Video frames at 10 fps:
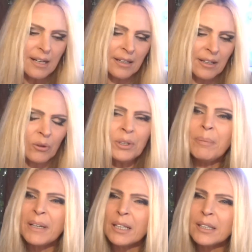
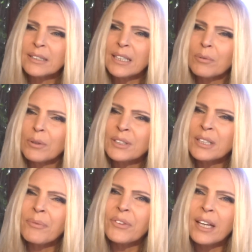only because there were
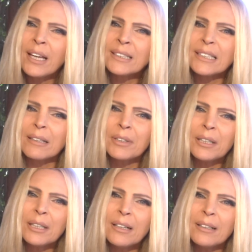some things that
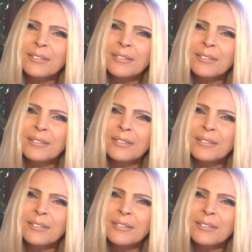we,